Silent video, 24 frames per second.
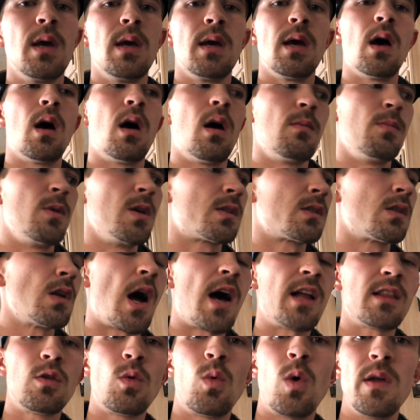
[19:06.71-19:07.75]
It's
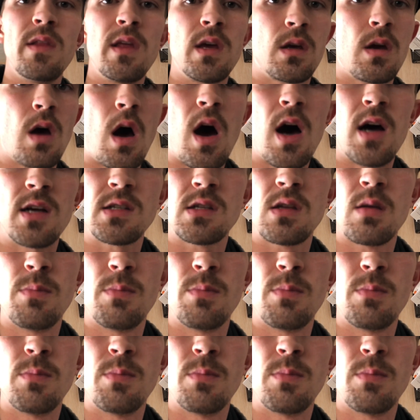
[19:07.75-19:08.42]
not the one that costs the